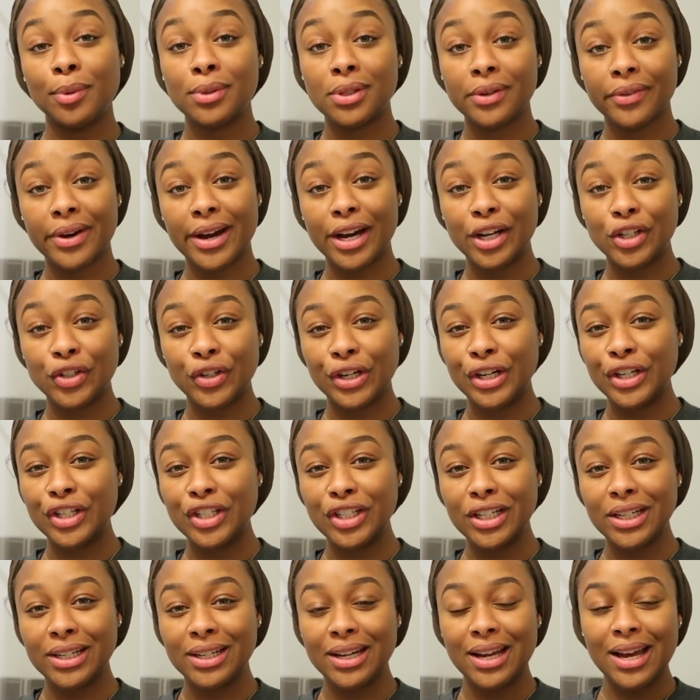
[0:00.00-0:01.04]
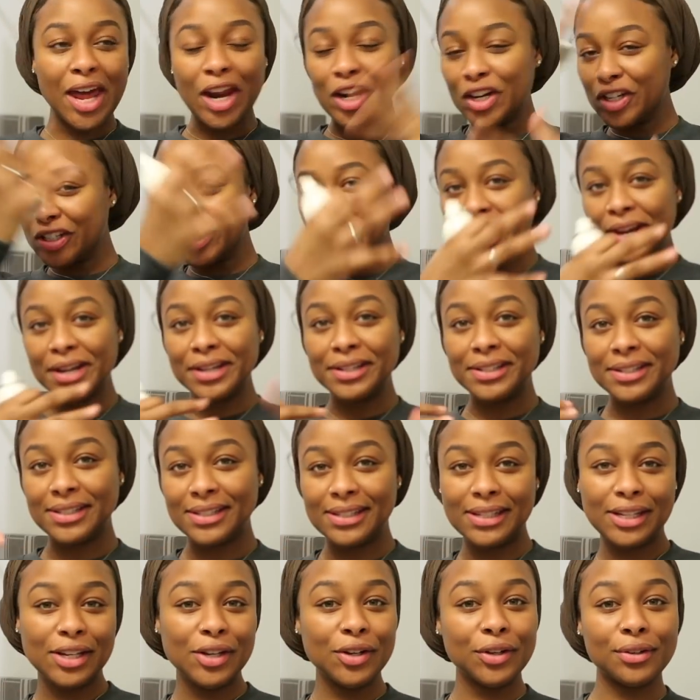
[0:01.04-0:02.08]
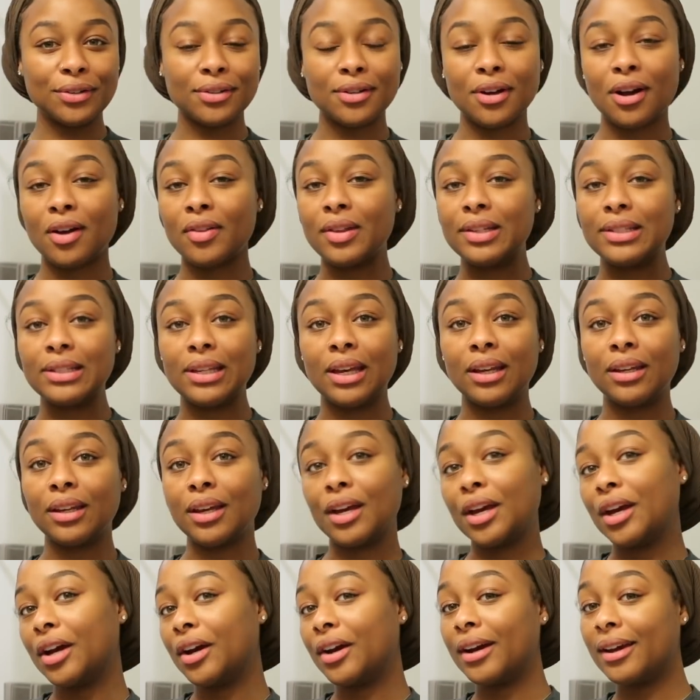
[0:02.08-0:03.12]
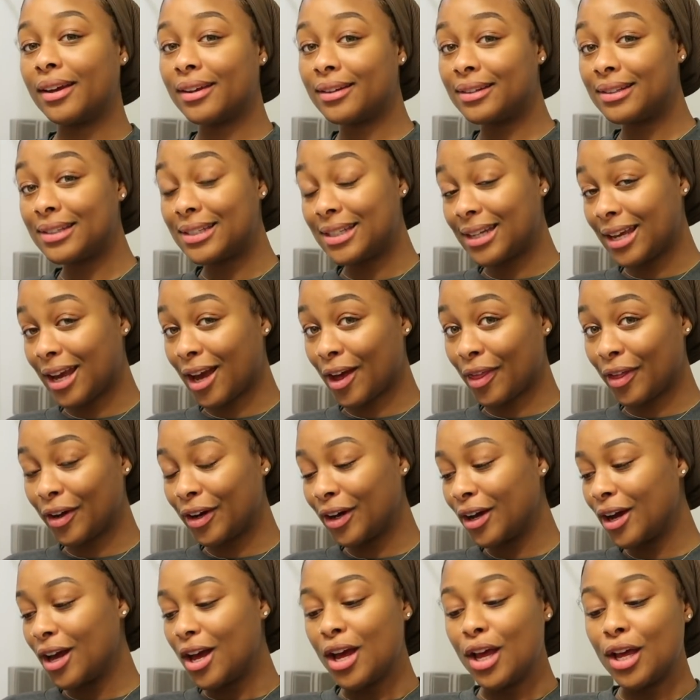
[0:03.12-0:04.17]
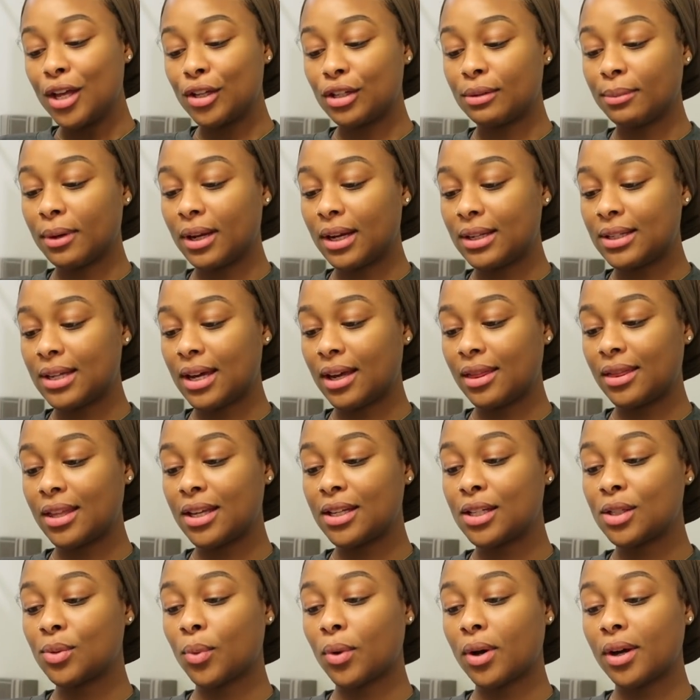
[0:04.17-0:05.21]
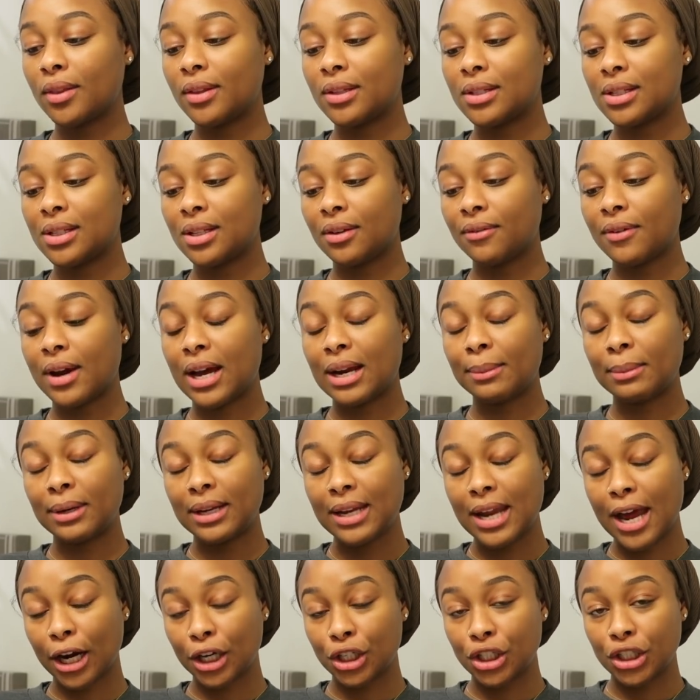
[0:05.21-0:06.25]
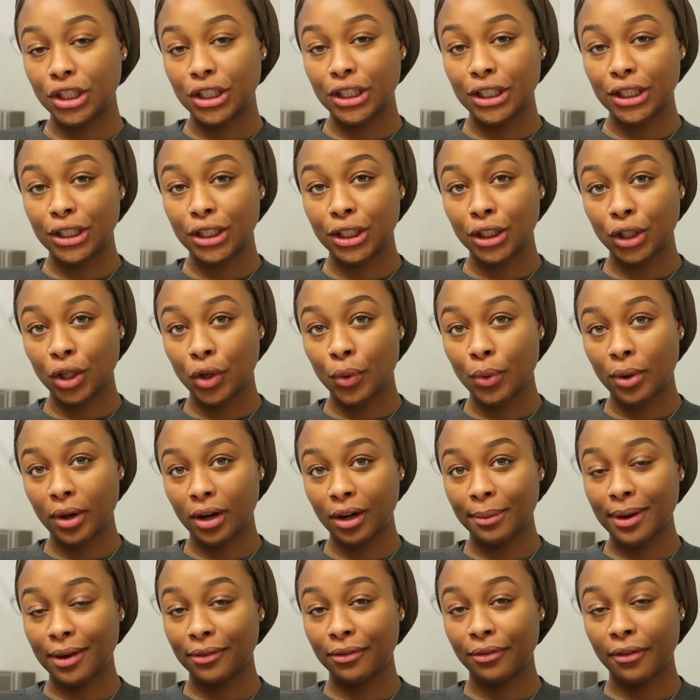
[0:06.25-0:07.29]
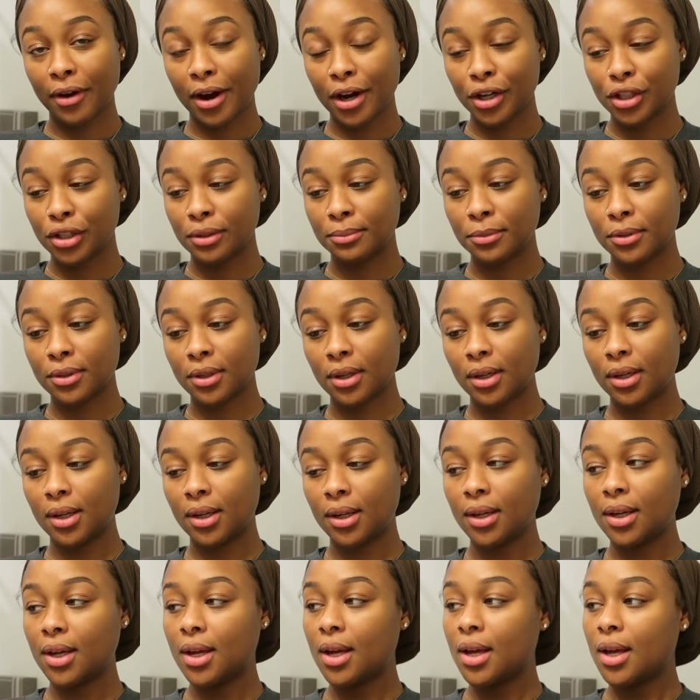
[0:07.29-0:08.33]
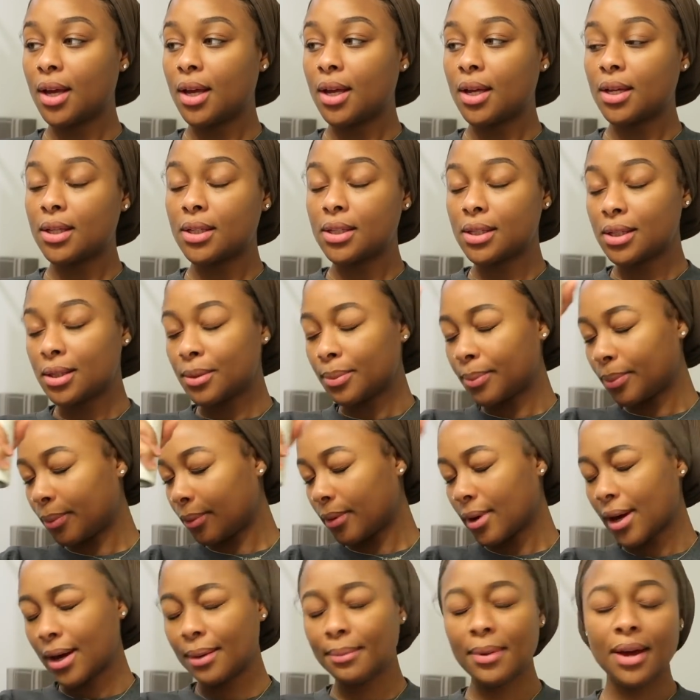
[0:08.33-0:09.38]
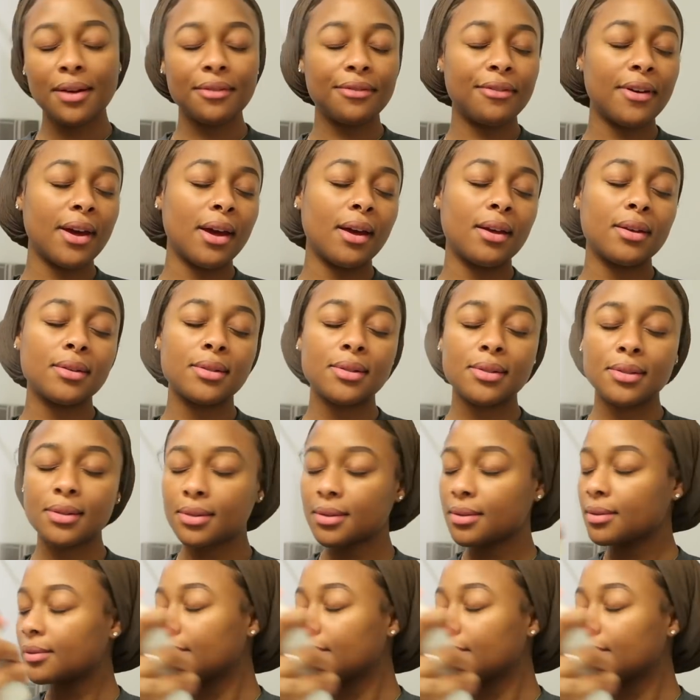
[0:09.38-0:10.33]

boost of hydration and it just kind of seals all the skincare in together. So I'm gonna take this one. This is the Vitamin Nectar Glow Water by Fresh. I'm just gonna spray my face.